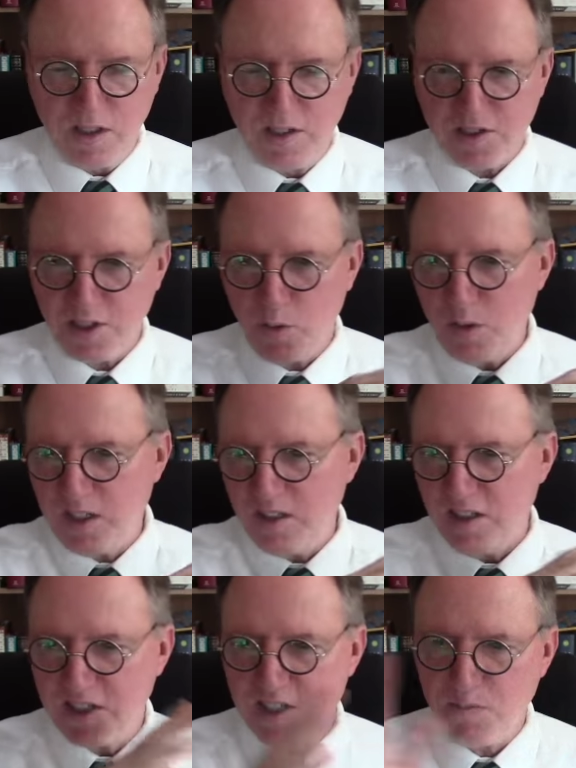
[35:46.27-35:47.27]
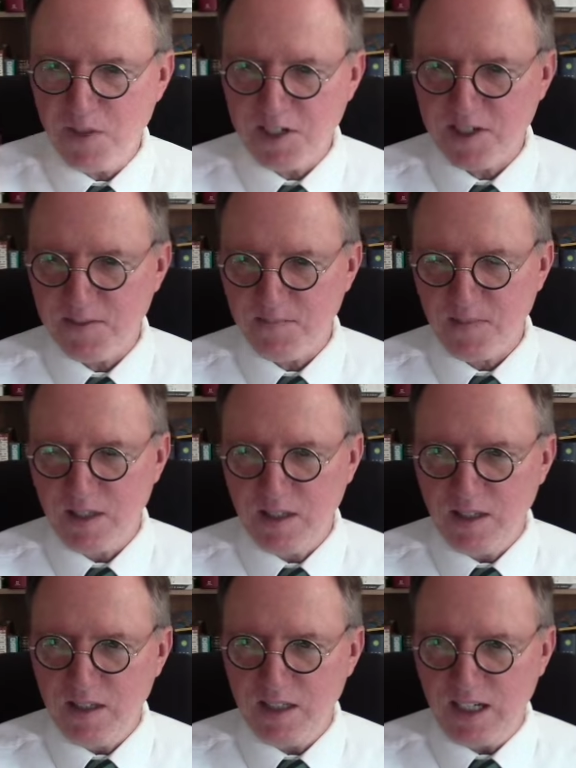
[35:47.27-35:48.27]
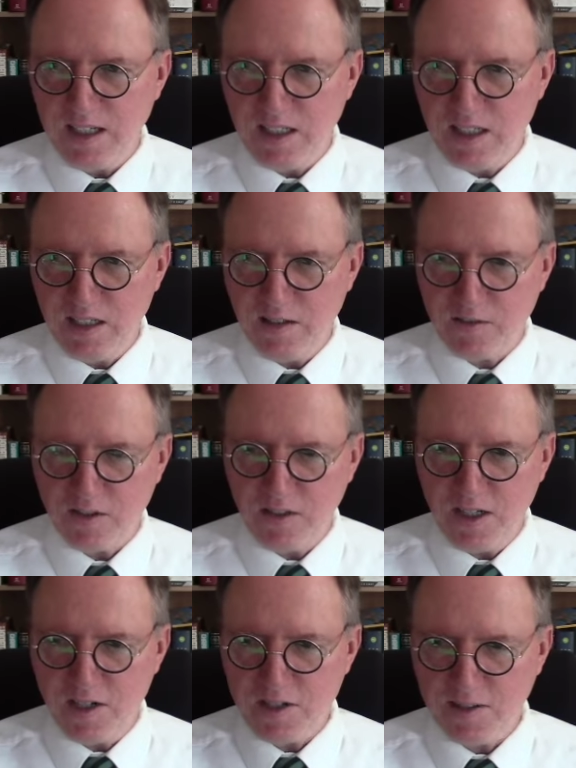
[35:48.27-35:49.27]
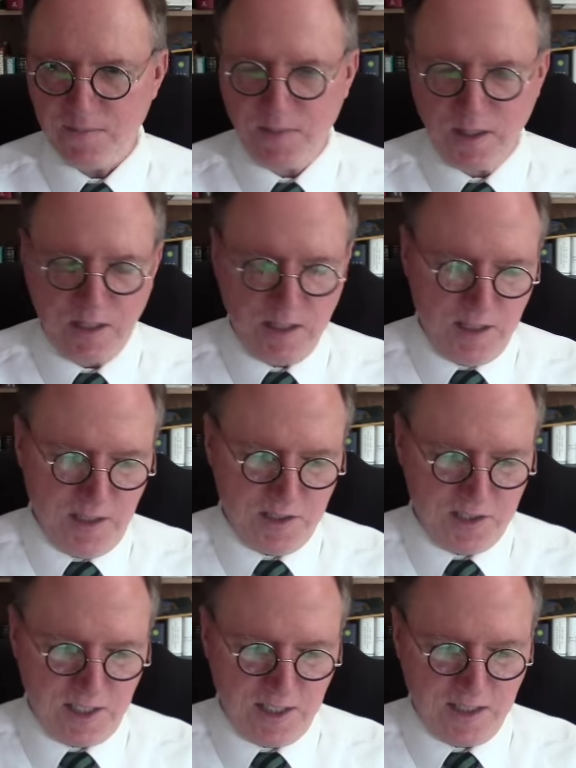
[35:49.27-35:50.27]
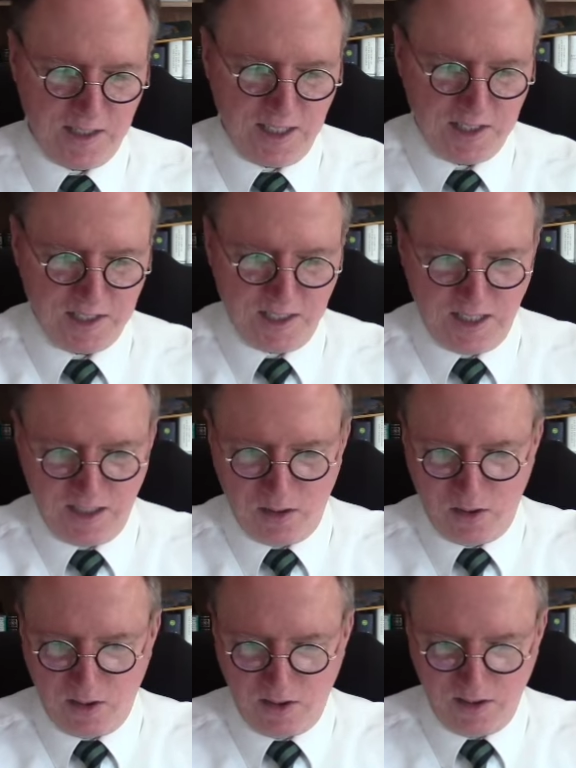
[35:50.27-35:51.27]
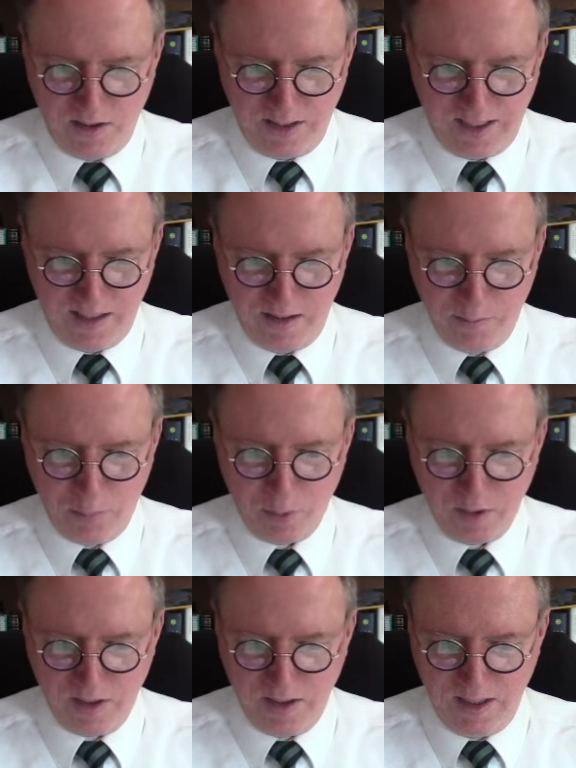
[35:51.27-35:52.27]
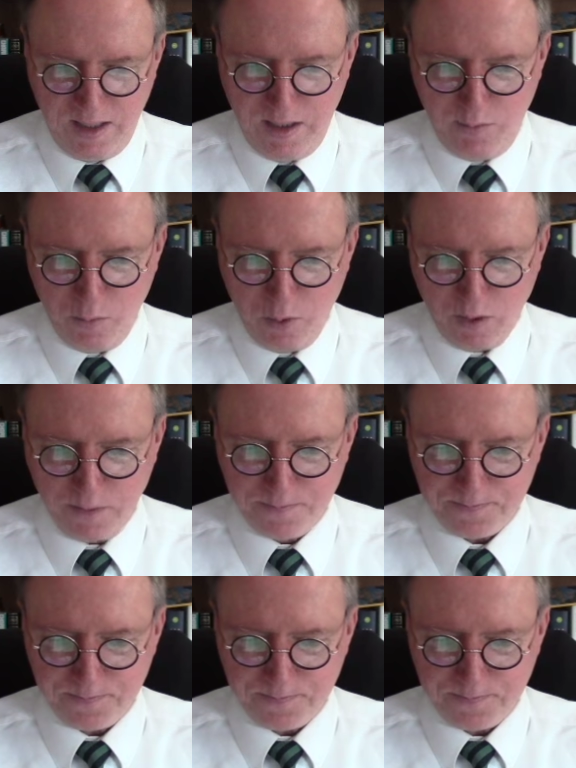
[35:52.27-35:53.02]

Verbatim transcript: And so we can dismiss the idea of creation and say that that's not all that important anymore.